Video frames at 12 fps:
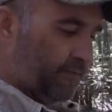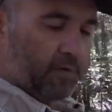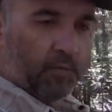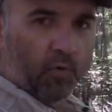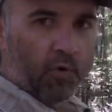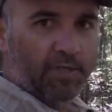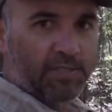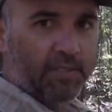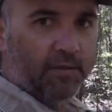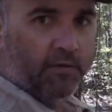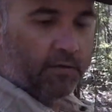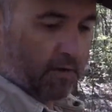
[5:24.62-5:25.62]
more I see
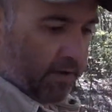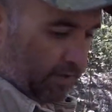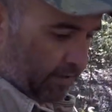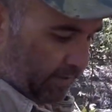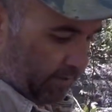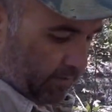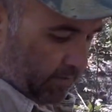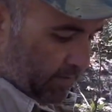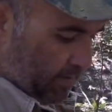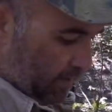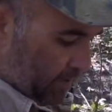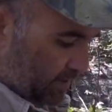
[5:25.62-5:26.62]
on the ground here
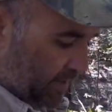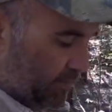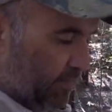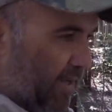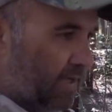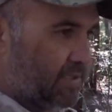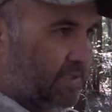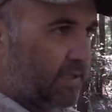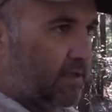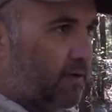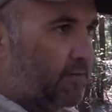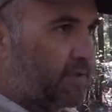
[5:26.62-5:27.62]
that may set
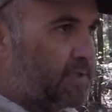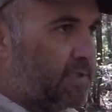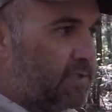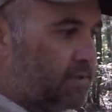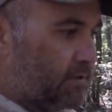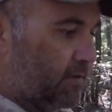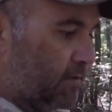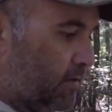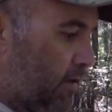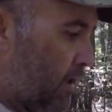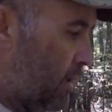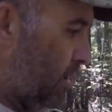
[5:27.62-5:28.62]
off the sensor
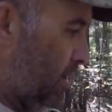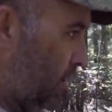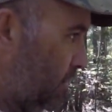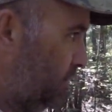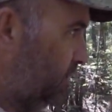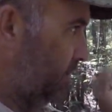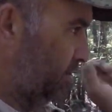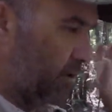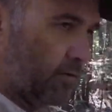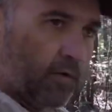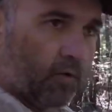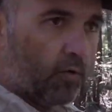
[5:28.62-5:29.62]
to start
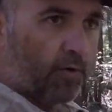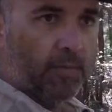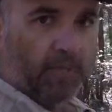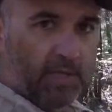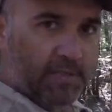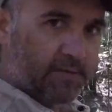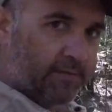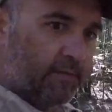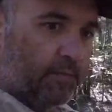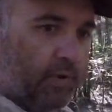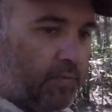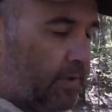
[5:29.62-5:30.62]
recording because of a
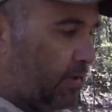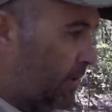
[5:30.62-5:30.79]
movement,